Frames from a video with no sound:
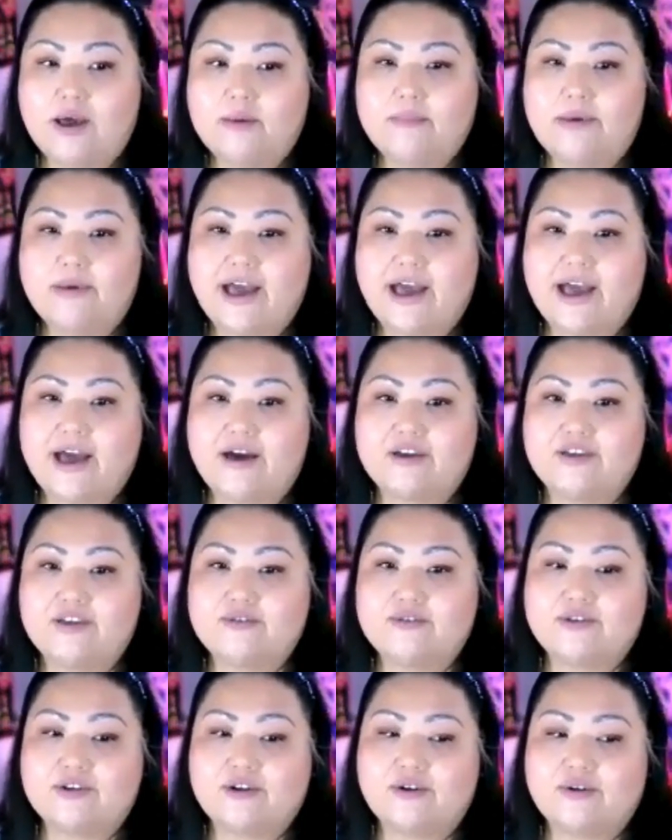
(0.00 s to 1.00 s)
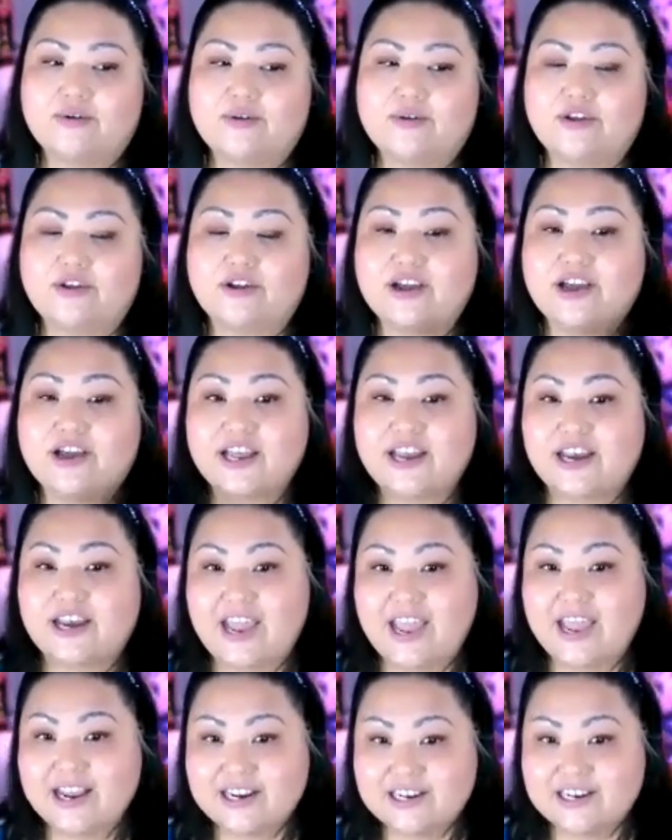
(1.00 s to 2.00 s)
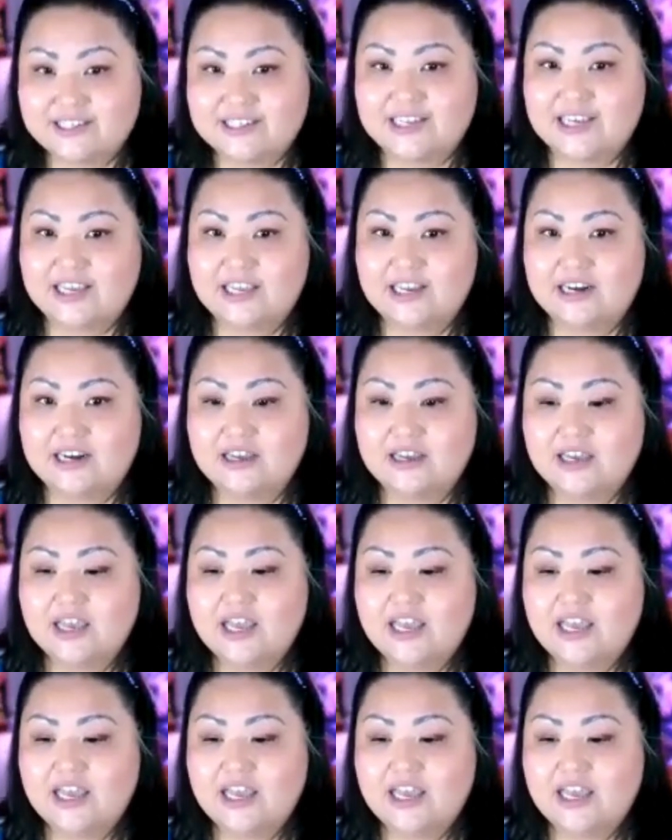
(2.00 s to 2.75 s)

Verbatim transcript: But how you know you're connected